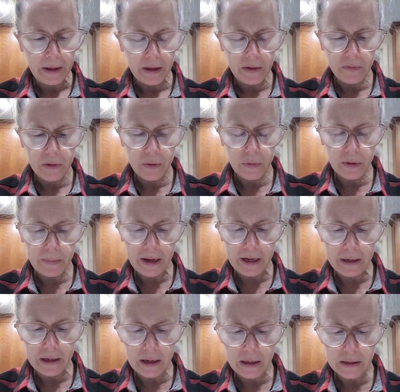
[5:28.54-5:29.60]
If you remain
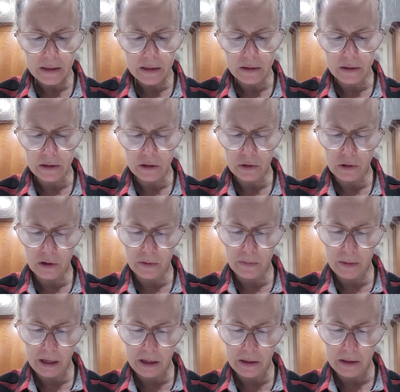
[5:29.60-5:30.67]
hostile toward
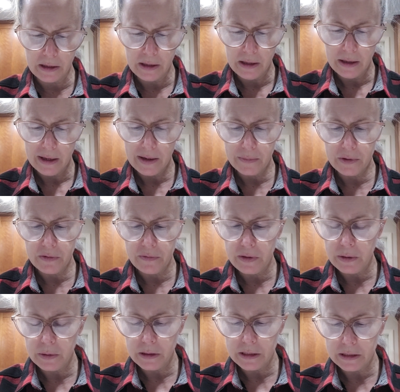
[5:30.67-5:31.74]
me and
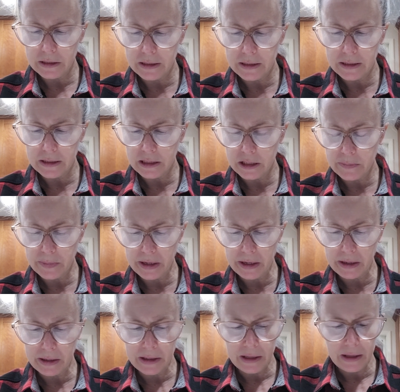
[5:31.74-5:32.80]
refuse to listen to
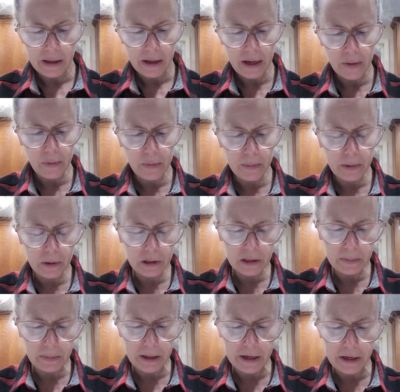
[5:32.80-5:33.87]
me, I will
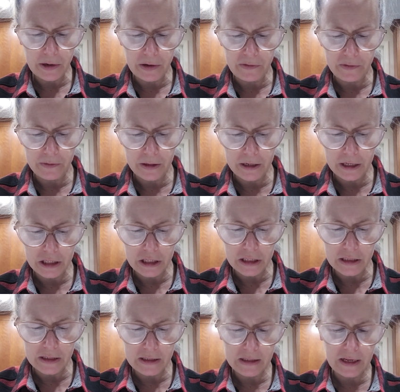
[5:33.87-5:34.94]
multiply your
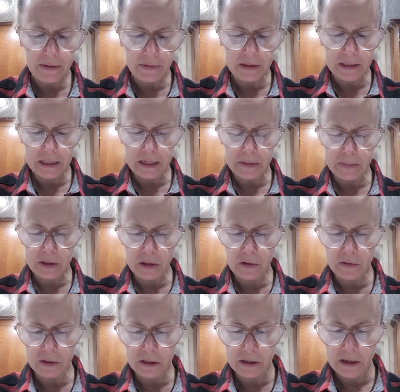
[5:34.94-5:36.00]
afflictions 7 times
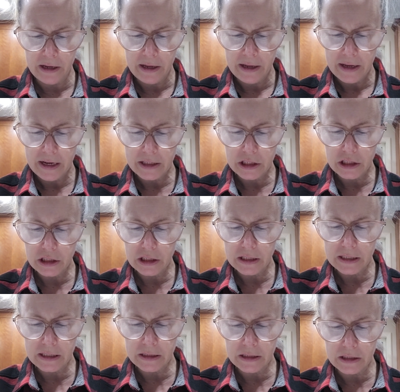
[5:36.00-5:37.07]
over, as your
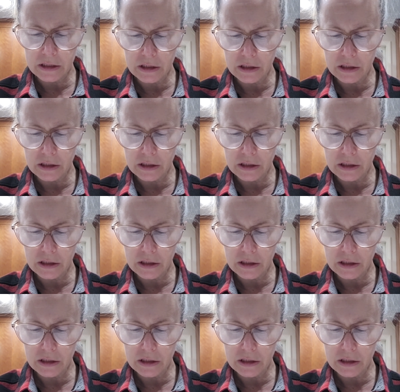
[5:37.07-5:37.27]
sins